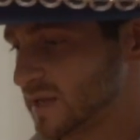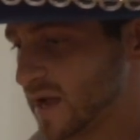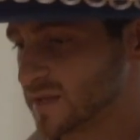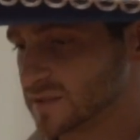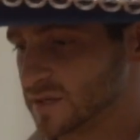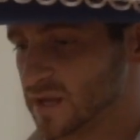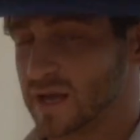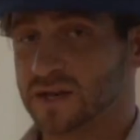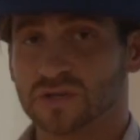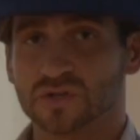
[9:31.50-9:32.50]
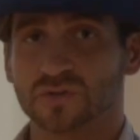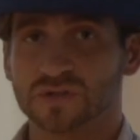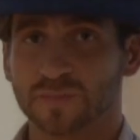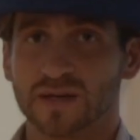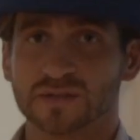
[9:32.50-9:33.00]
as an additional
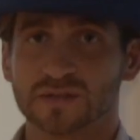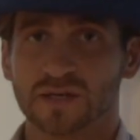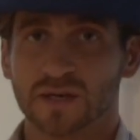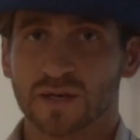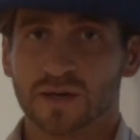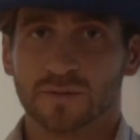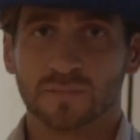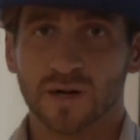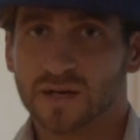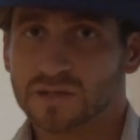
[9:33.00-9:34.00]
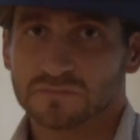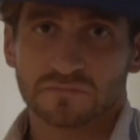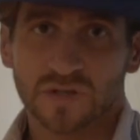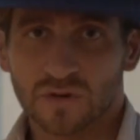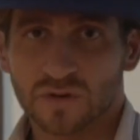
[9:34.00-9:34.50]
space, but
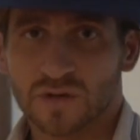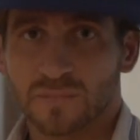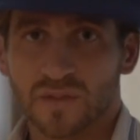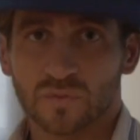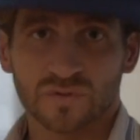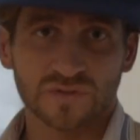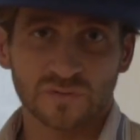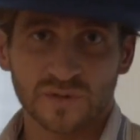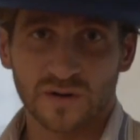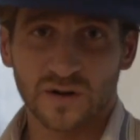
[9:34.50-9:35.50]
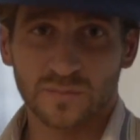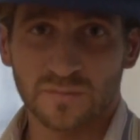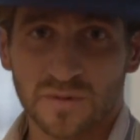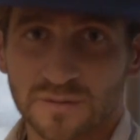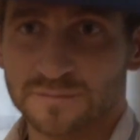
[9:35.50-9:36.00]
you know, you can bend the rules a little bit on Airbnb.